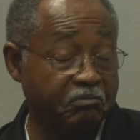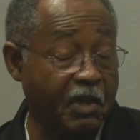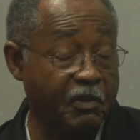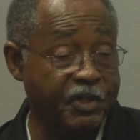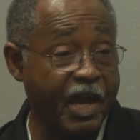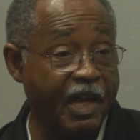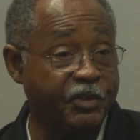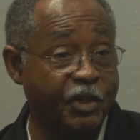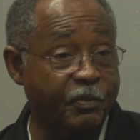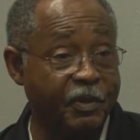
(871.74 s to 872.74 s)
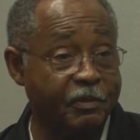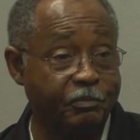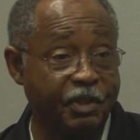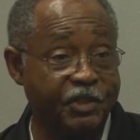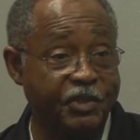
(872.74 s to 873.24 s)
I was a high jumper,
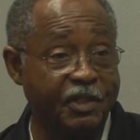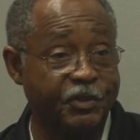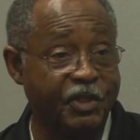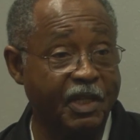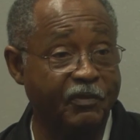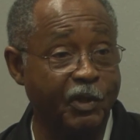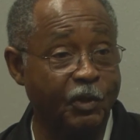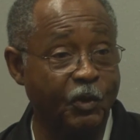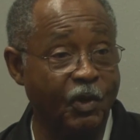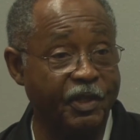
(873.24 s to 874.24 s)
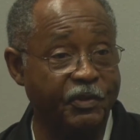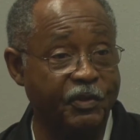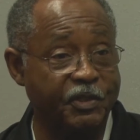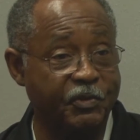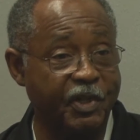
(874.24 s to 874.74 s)
placed in the state of Illinois
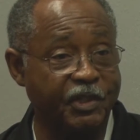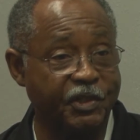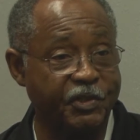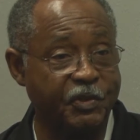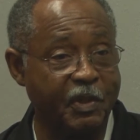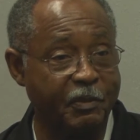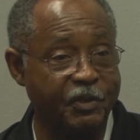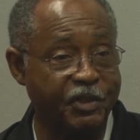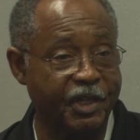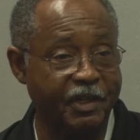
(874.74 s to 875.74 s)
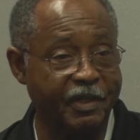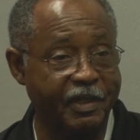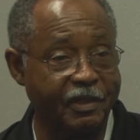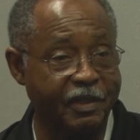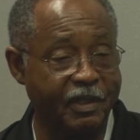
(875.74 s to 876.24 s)
3 straight years when I was there,
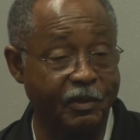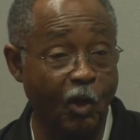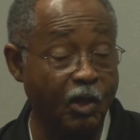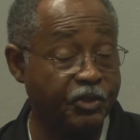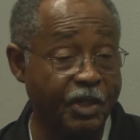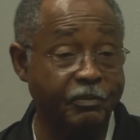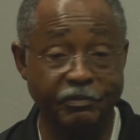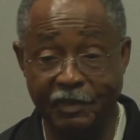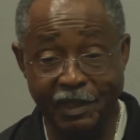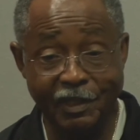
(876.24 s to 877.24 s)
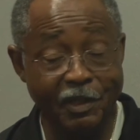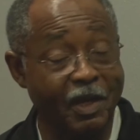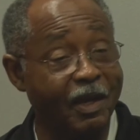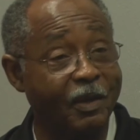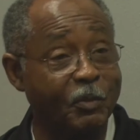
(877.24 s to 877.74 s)
and long jump.
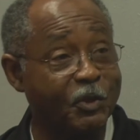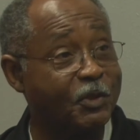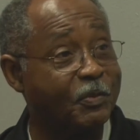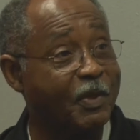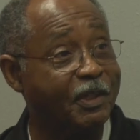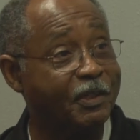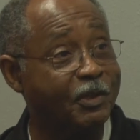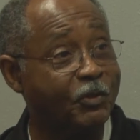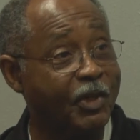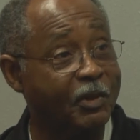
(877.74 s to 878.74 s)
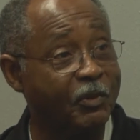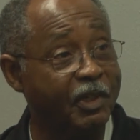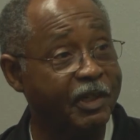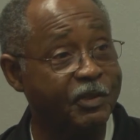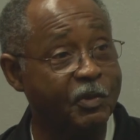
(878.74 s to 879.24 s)
Participated in the Drake
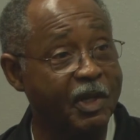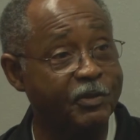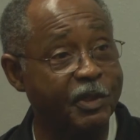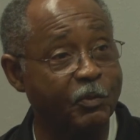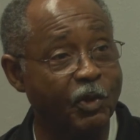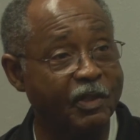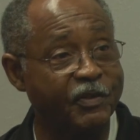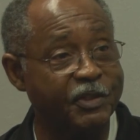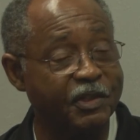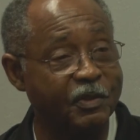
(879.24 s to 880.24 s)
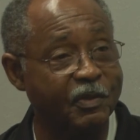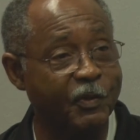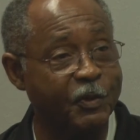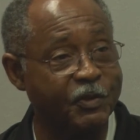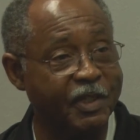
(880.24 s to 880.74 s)
Relays when I was at Buena Vista
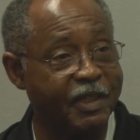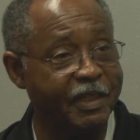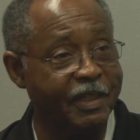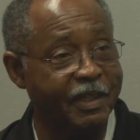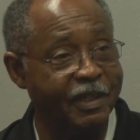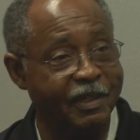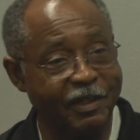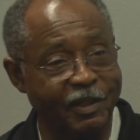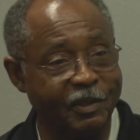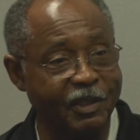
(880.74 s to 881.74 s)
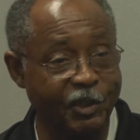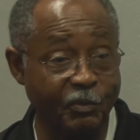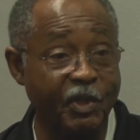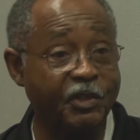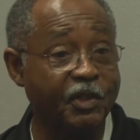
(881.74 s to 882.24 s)
University. Larry
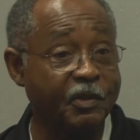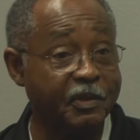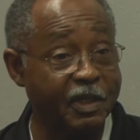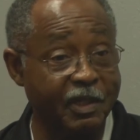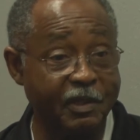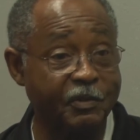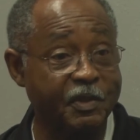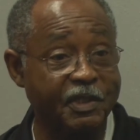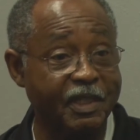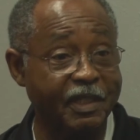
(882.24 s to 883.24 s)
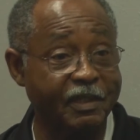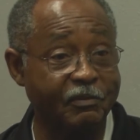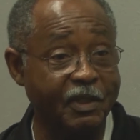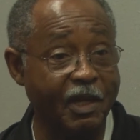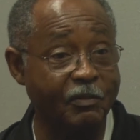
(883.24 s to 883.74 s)
Bittner was a
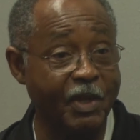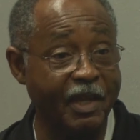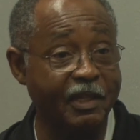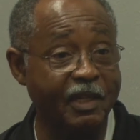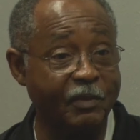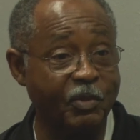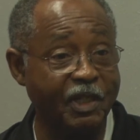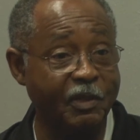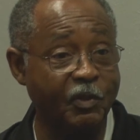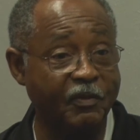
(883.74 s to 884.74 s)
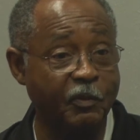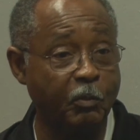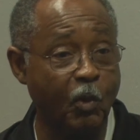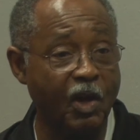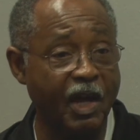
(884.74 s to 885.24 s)
young man that I played with from
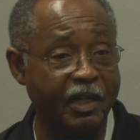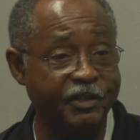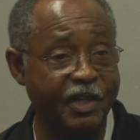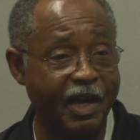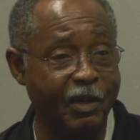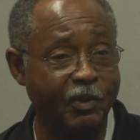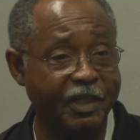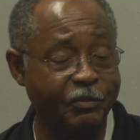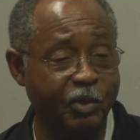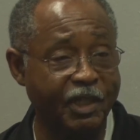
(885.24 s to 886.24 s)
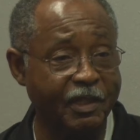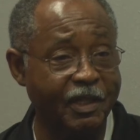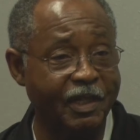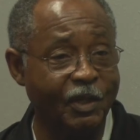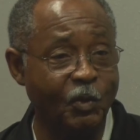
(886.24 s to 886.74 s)
Pocahontas, Iowa, that played
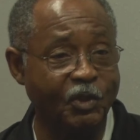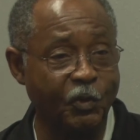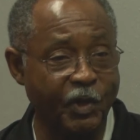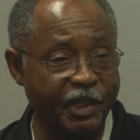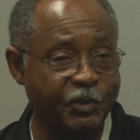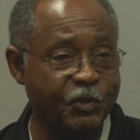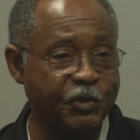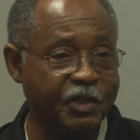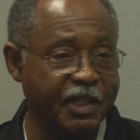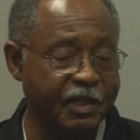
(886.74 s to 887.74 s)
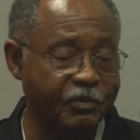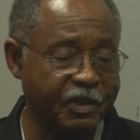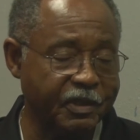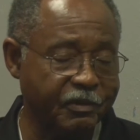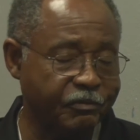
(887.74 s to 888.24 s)
with the Rangers and
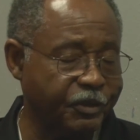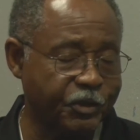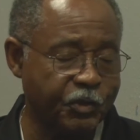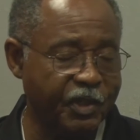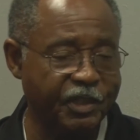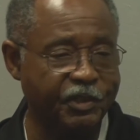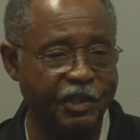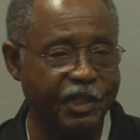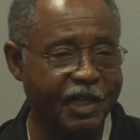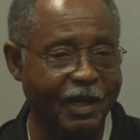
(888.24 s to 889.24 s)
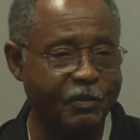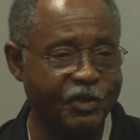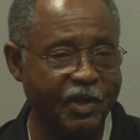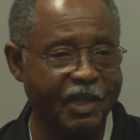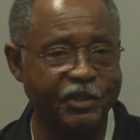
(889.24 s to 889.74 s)
then was traded to the Cubs.
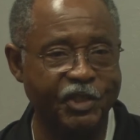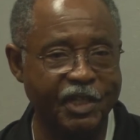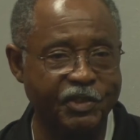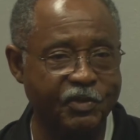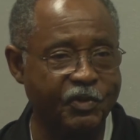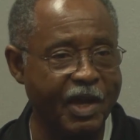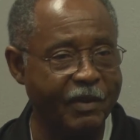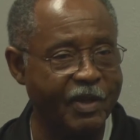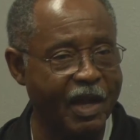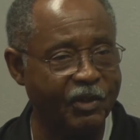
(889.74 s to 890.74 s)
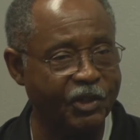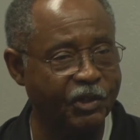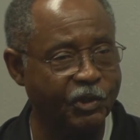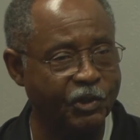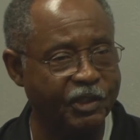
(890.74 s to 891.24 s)
So I had a chance to drive down there in
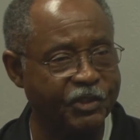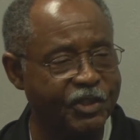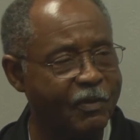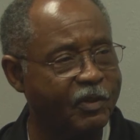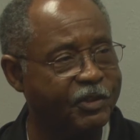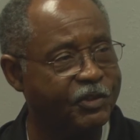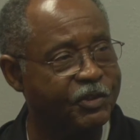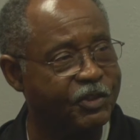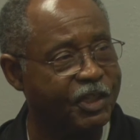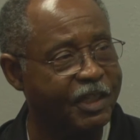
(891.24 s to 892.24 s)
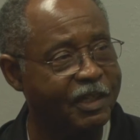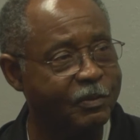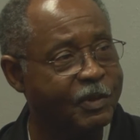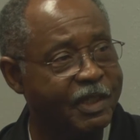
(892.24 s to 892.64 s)
the early 70s to see him.